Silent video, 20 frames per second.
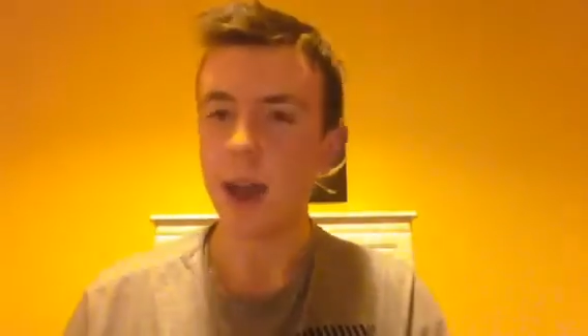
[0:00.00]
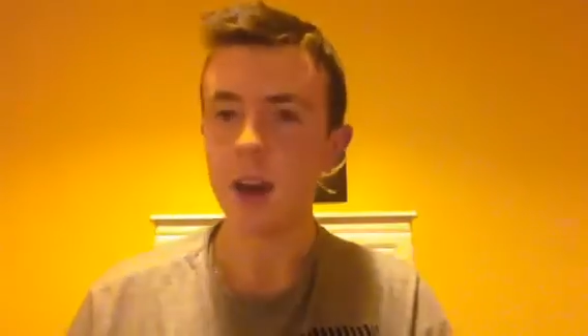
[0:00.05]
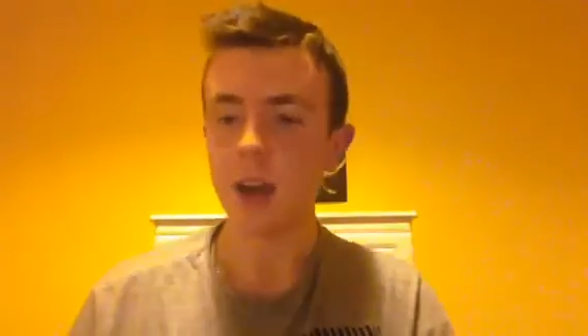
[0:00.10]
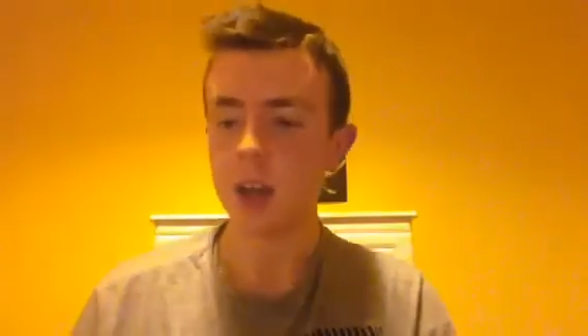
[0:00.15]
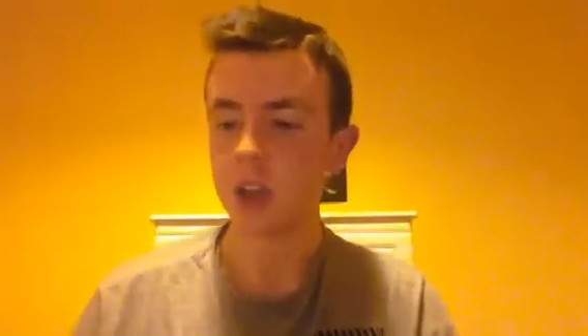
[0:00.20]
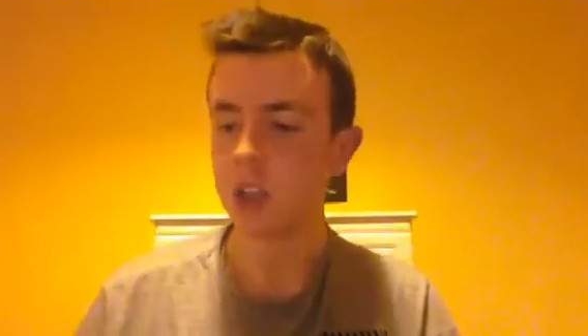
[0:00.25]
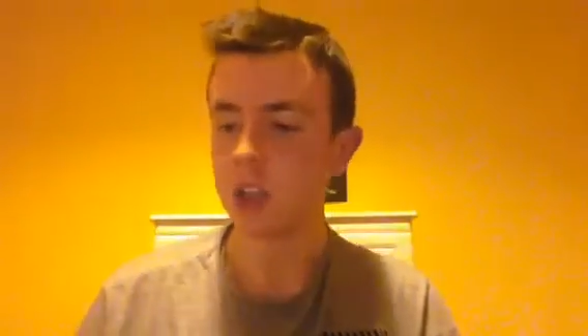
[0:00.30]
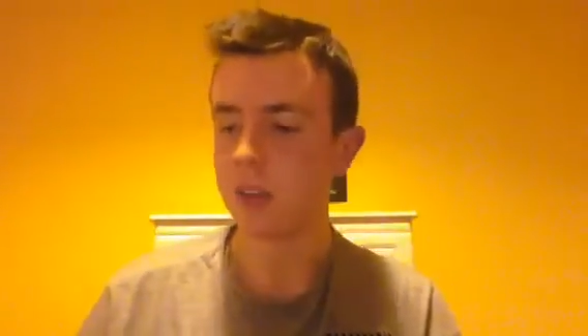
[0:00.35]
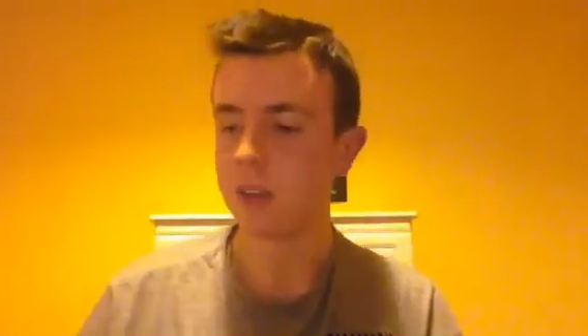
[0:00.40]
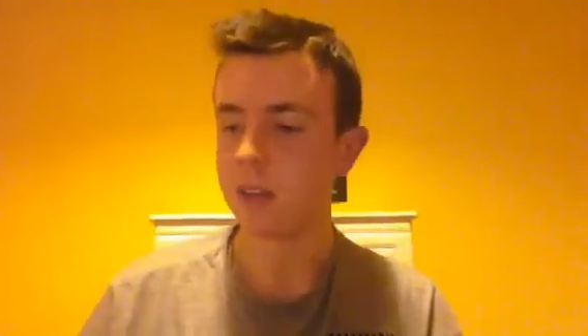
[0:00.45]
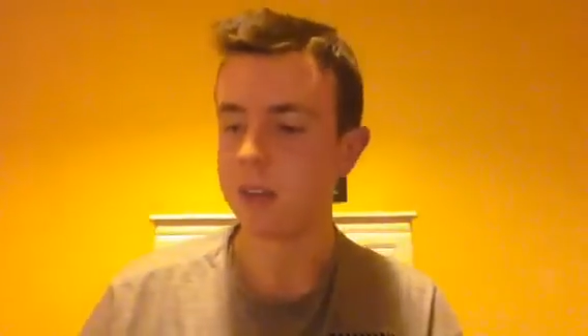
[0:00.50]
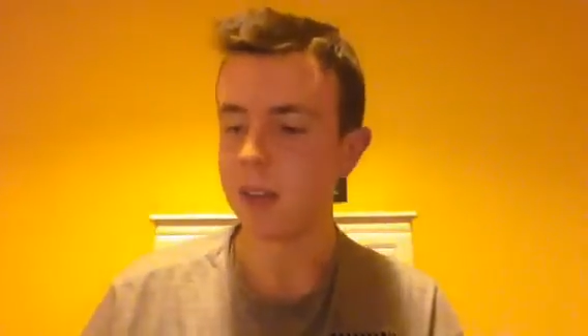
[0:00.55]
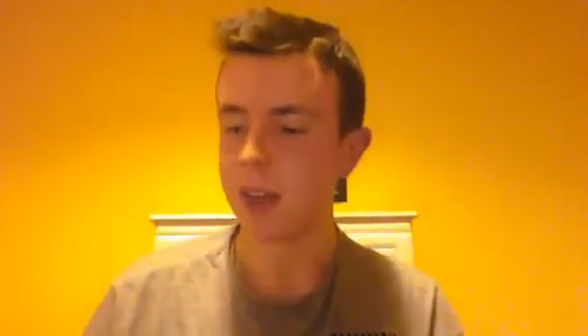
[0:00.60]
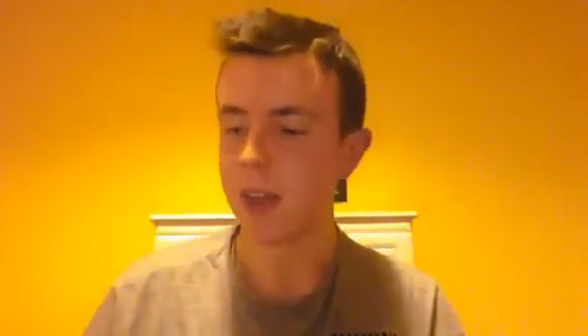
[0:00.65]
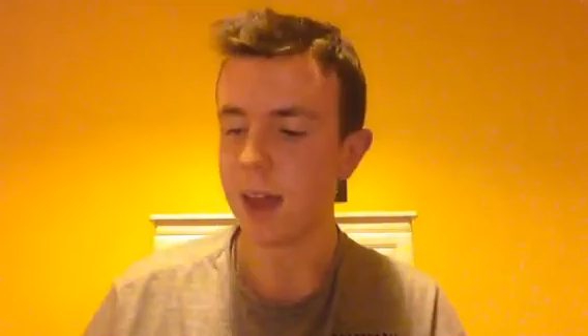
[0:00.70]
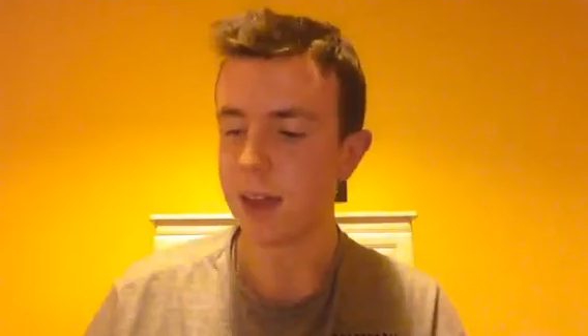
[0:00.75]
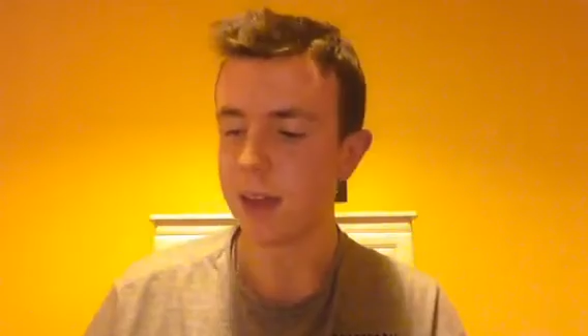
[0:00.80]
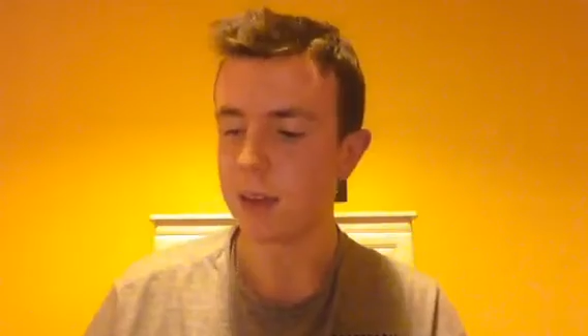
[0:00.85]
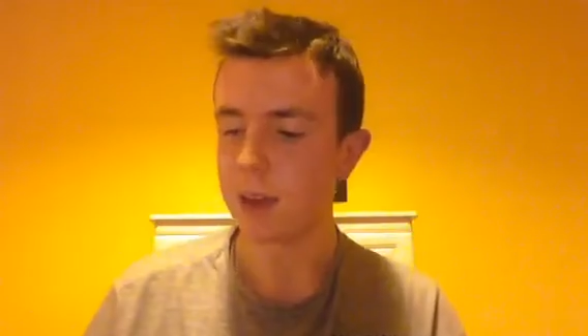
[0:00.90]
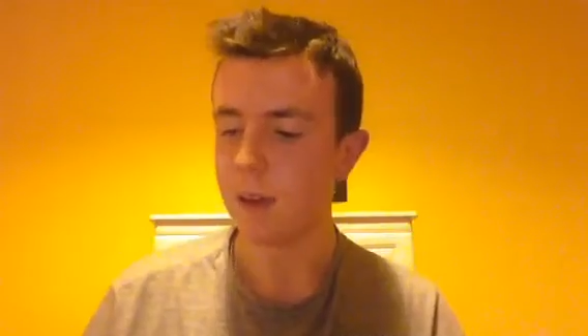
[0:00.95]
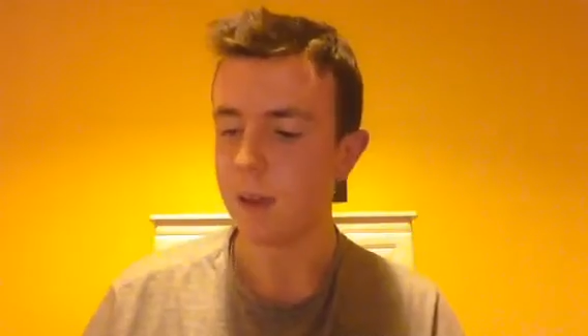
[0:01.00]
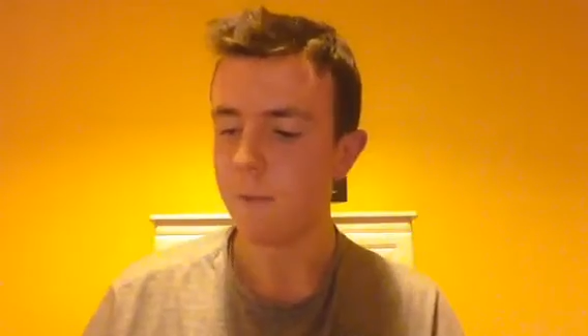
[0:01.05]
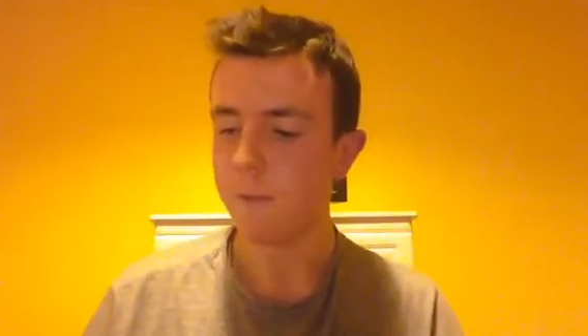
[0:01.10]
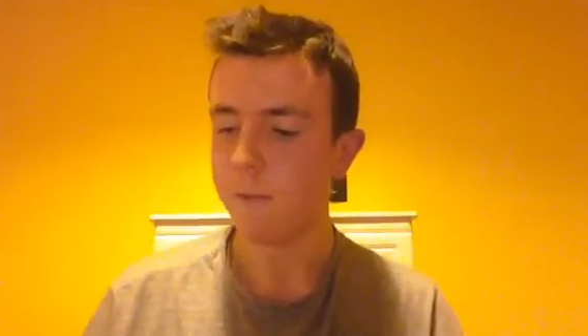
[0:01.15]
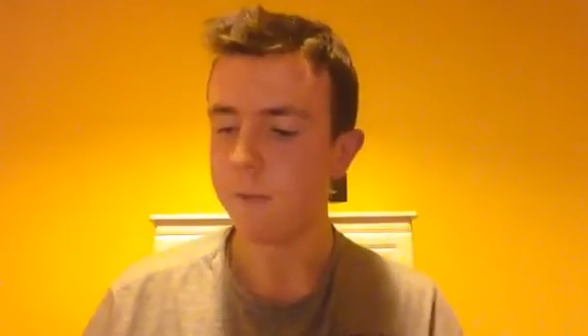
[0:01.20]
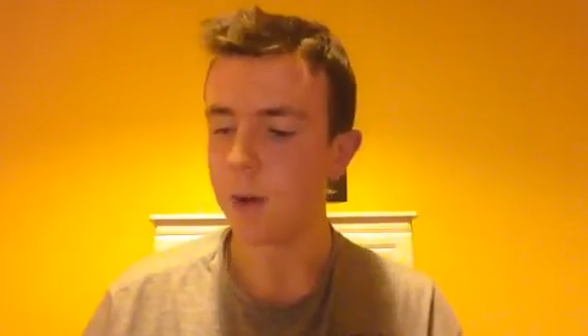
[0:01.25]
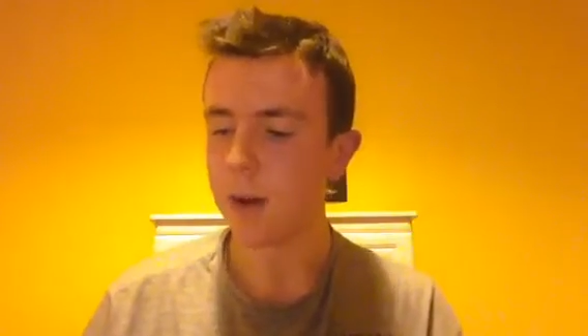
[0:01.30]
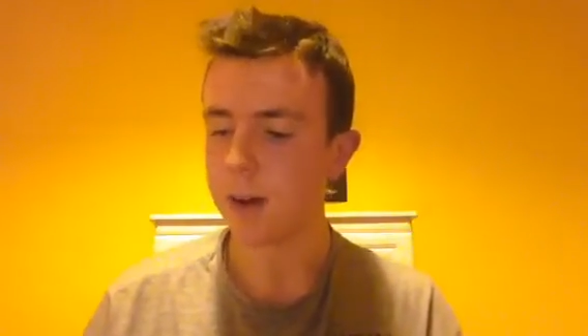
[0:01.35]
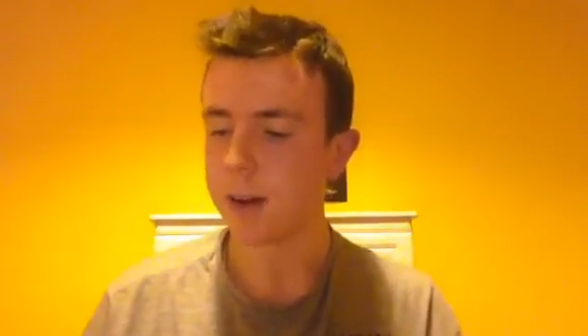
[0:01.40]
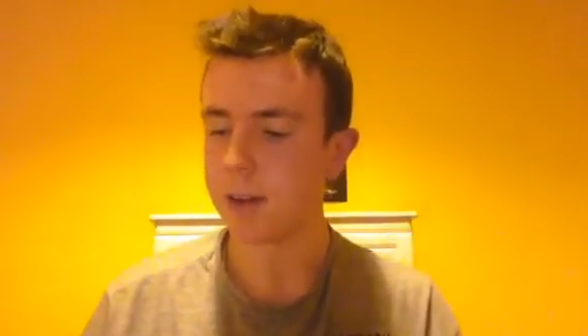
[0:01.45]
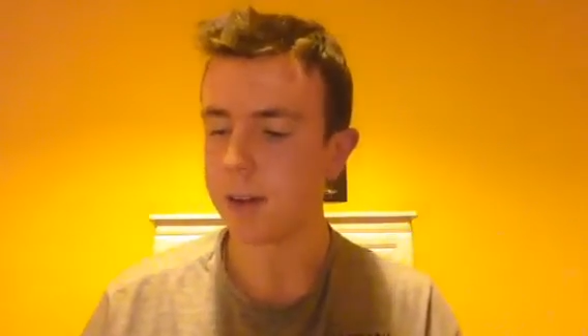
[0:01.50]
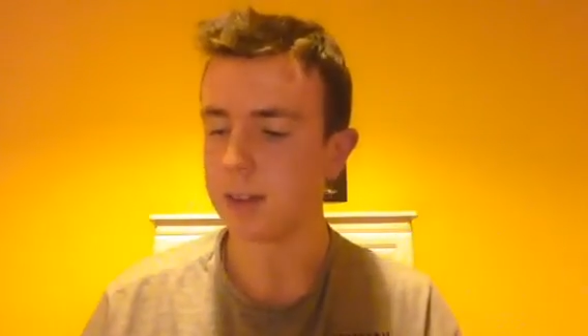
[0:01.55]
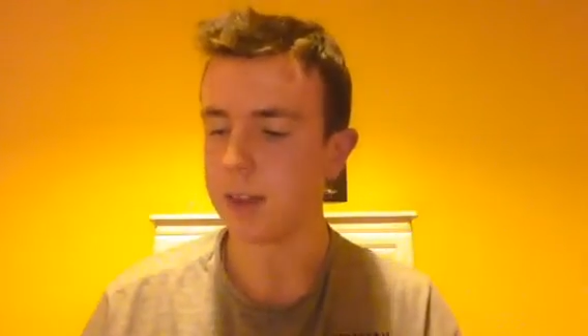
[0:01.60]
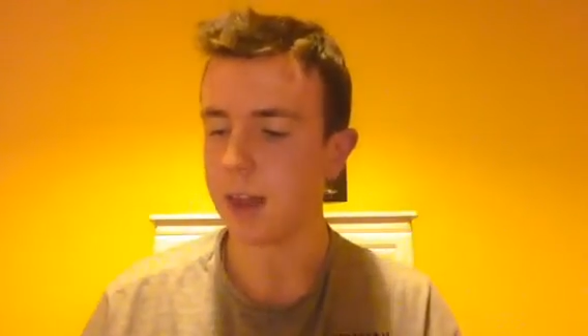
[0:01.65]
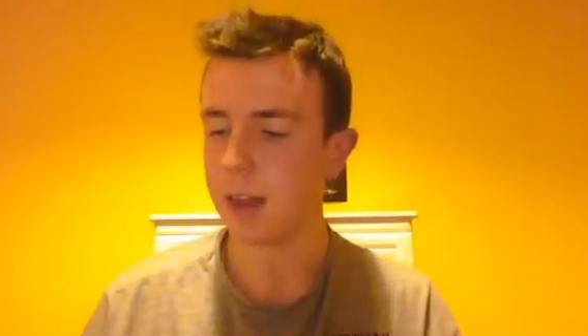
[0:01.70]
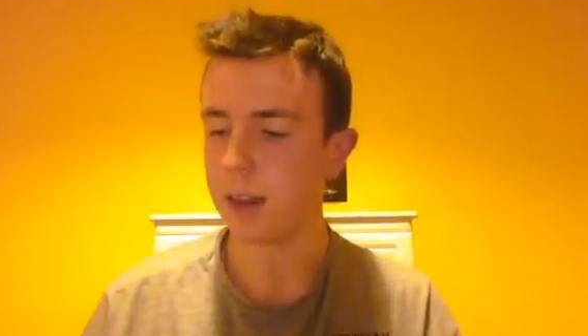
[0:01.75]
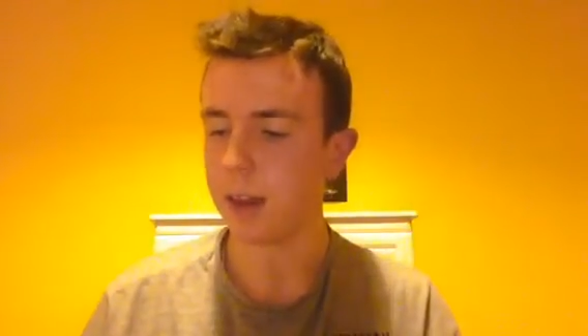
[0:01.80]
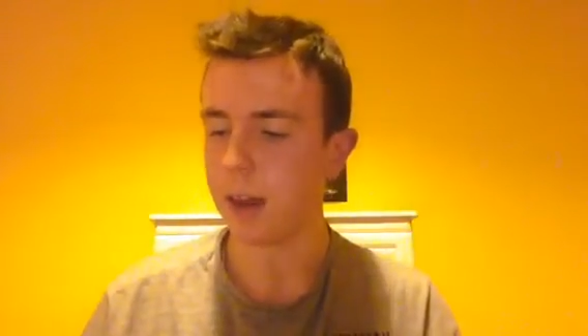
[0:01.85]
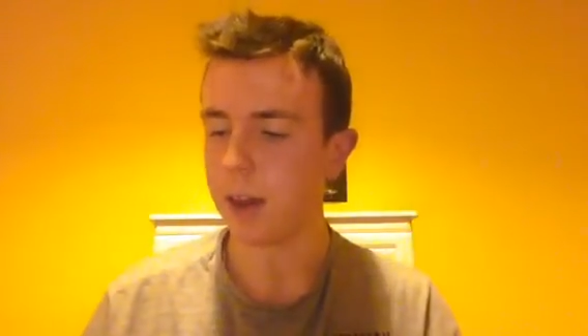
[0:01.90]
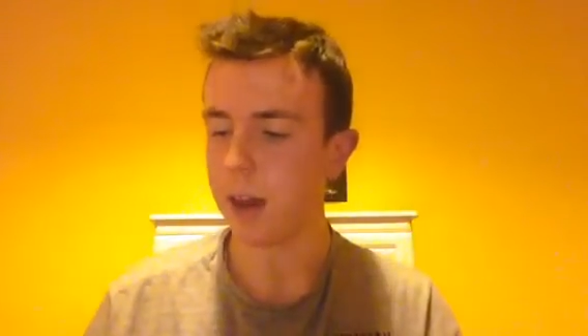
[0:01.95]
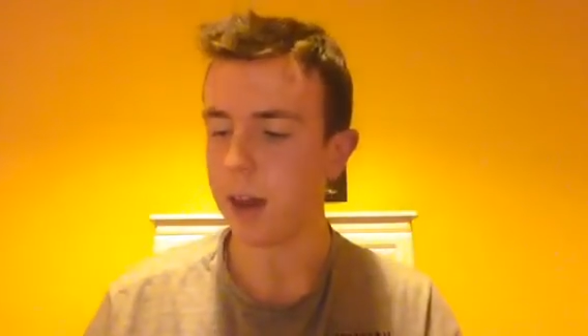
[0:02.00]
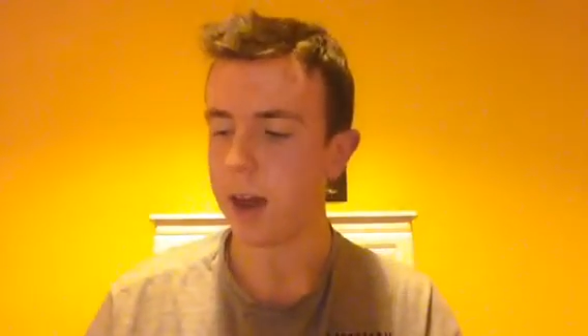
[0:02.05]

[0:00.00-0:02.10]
and I just said, fuck it then.